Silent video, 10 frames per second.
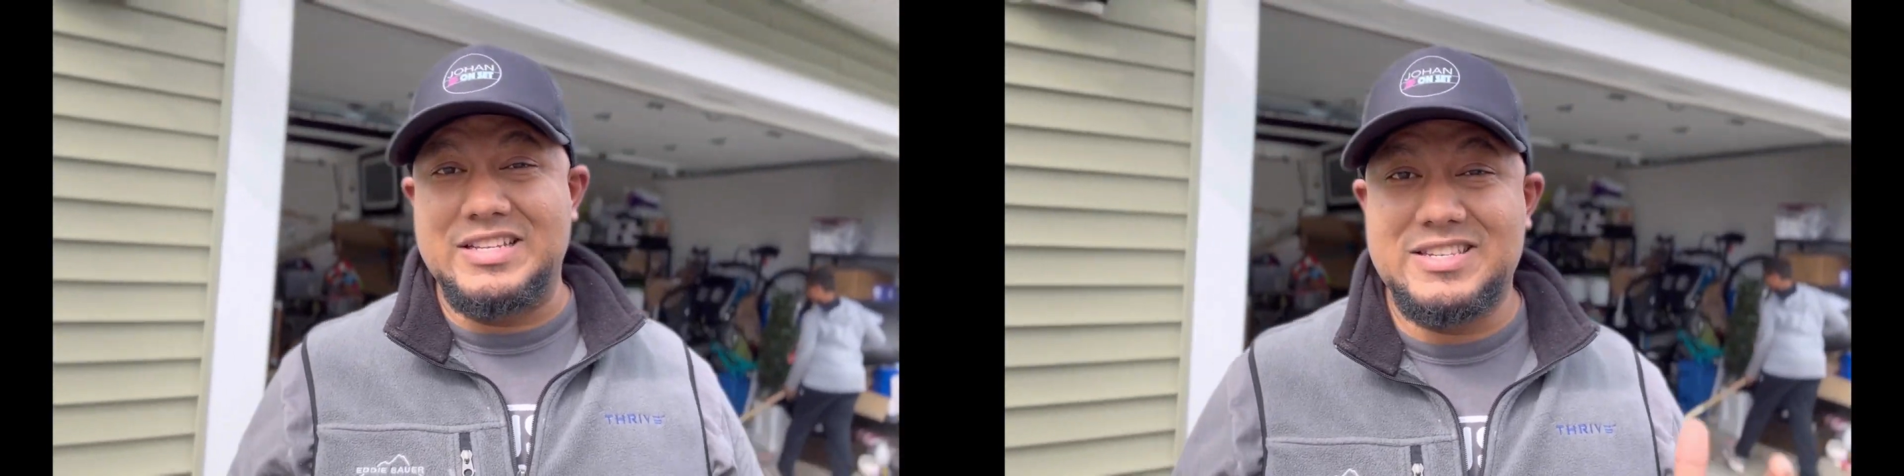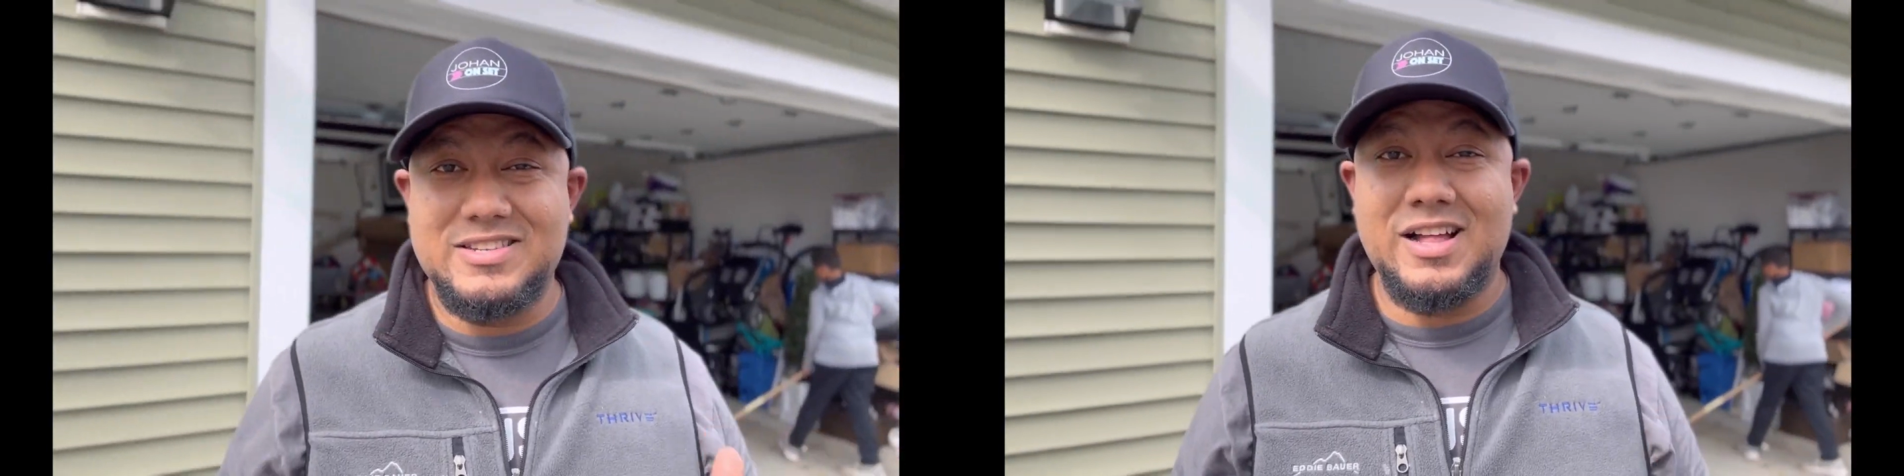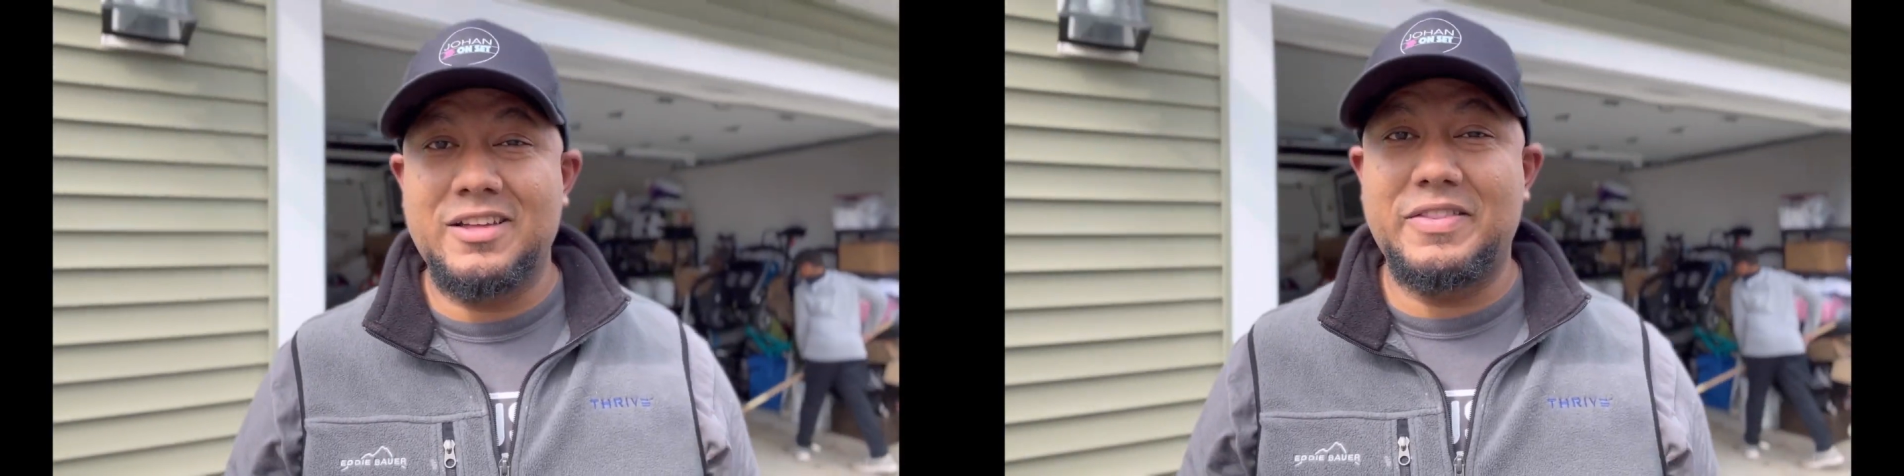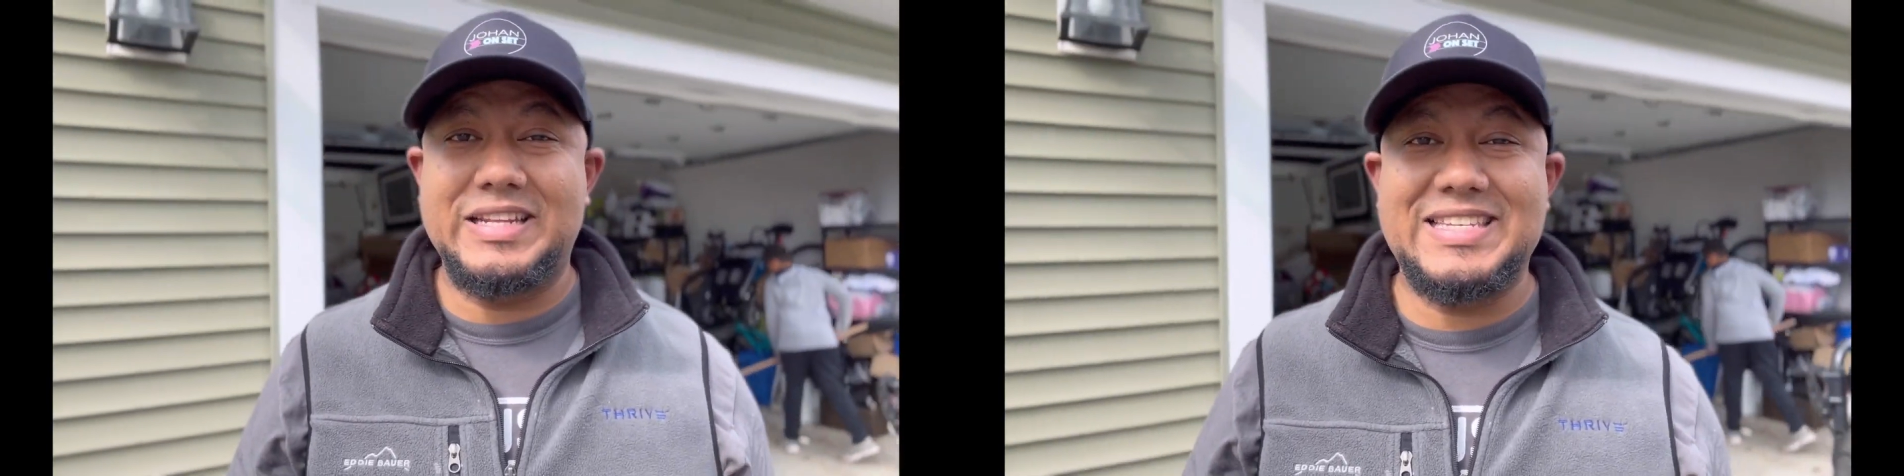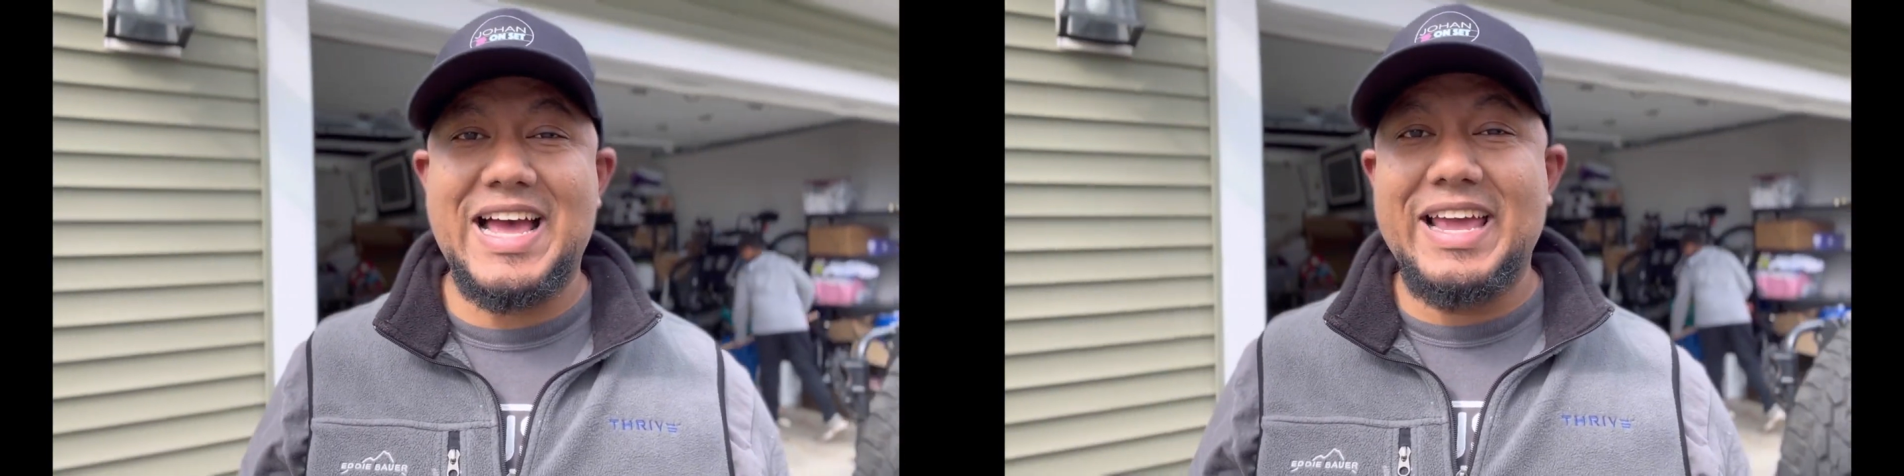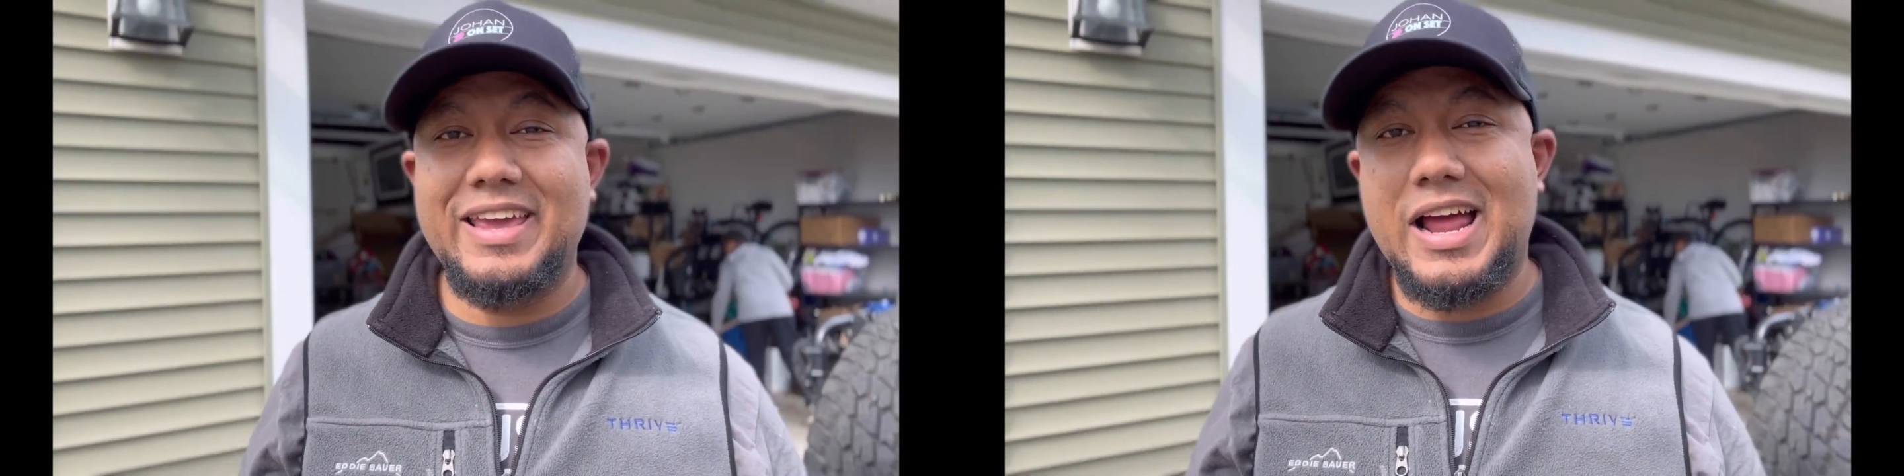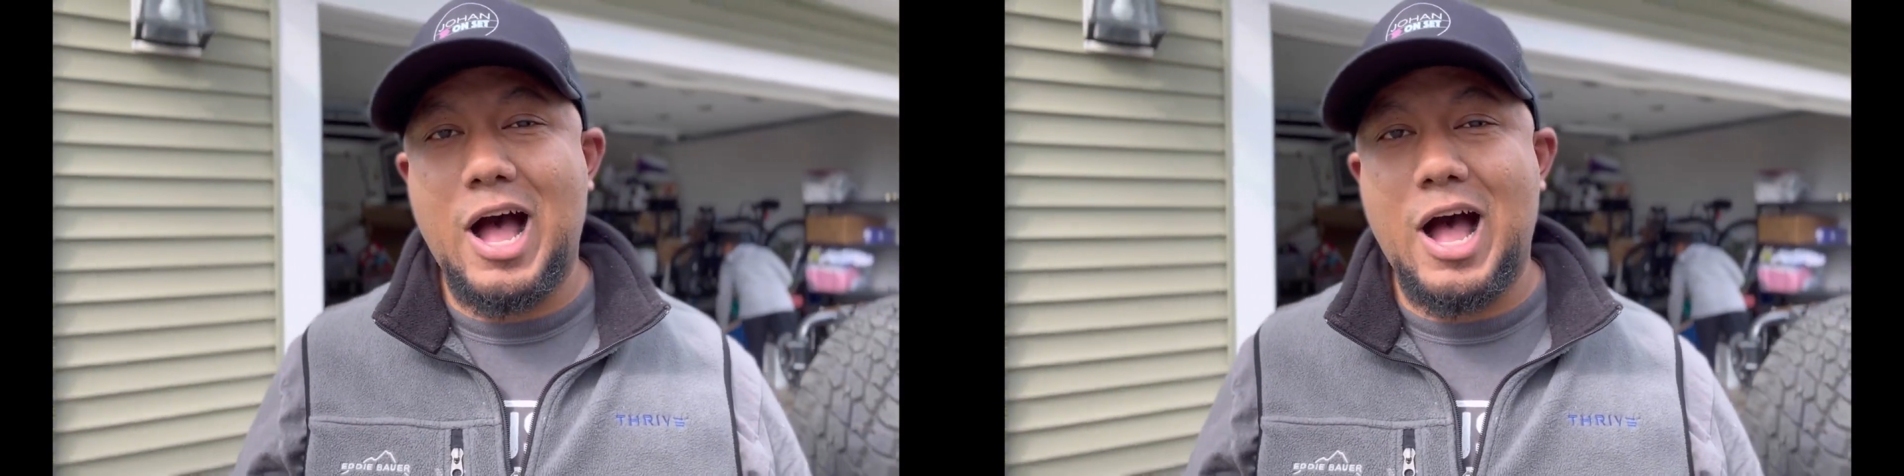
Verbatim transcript: installing the Tyger